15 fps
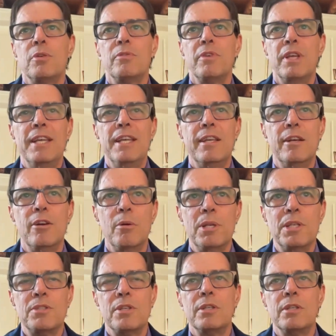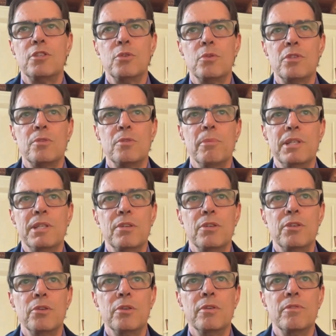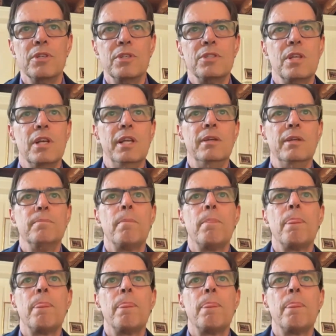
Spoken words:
of economics at George Mason University,